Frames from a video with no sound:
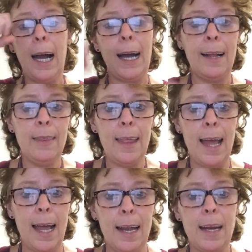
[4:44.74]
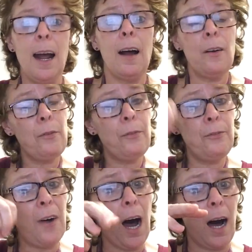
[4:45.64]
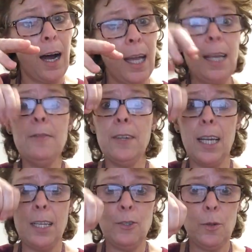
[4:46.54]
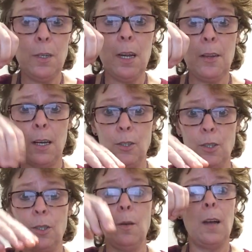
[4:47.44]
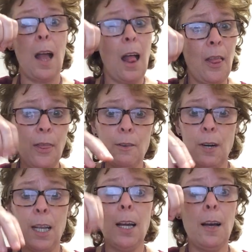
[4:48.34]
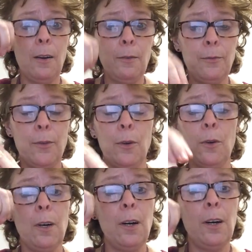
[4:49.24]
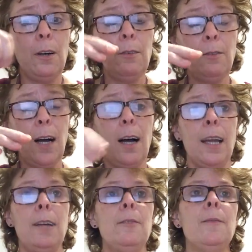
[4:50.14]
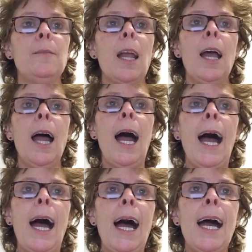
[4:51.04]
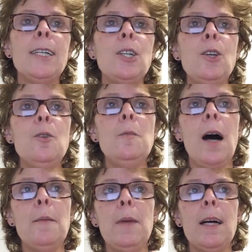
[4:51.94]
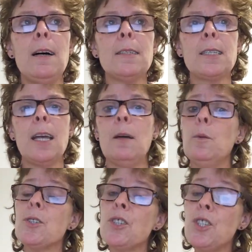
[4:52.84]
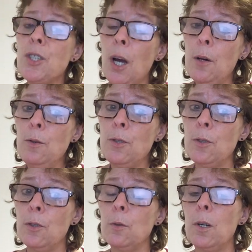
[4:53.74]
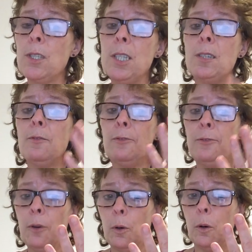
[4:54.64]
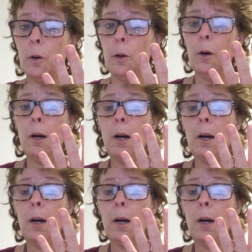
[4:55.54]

and then 5 into another. 2, 3, 4, 5. And you might be asking, what's the total? What is 4